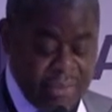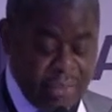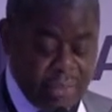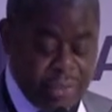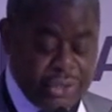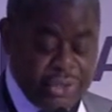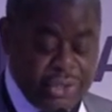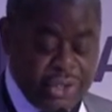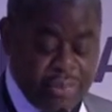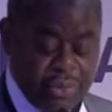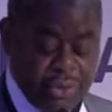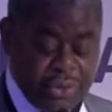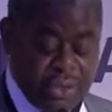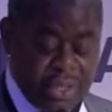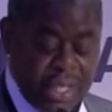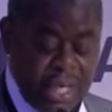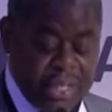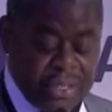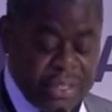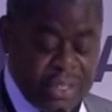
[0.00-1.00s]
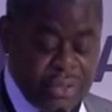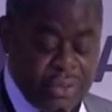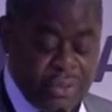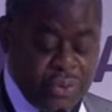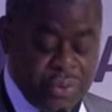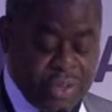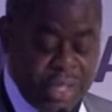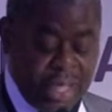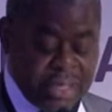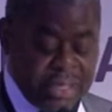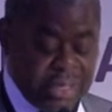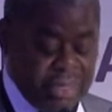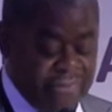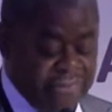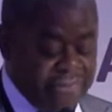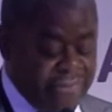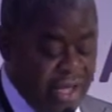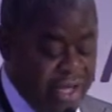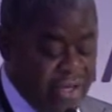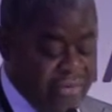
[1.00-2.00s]
which demutualized in
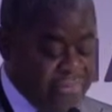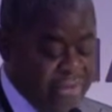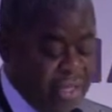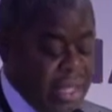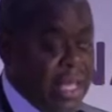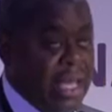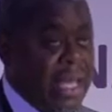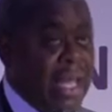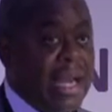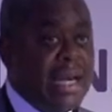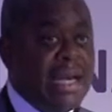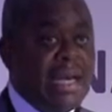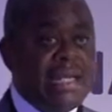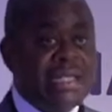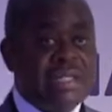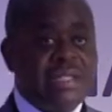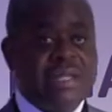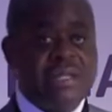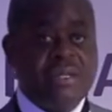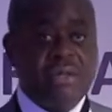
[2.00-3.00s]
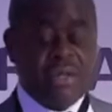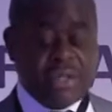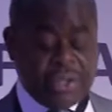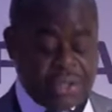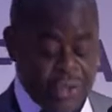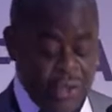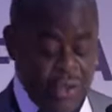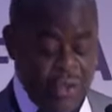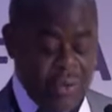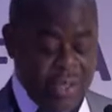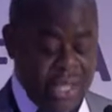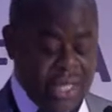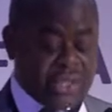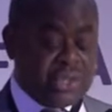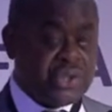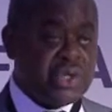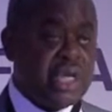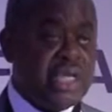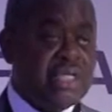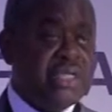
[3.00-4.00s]
2005 and listed on its own
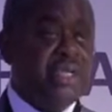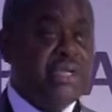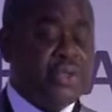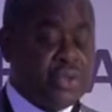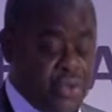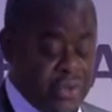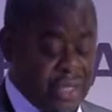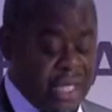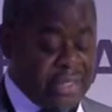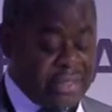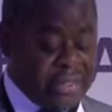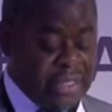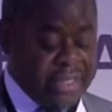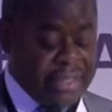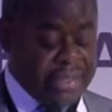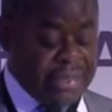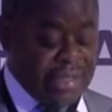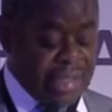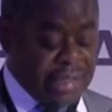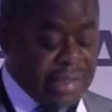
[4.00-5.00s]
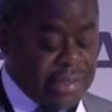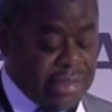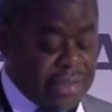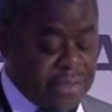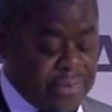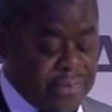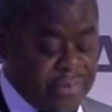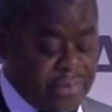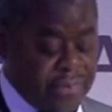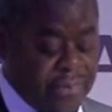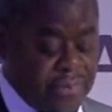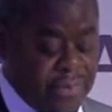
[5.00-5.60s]
exchange in 2006.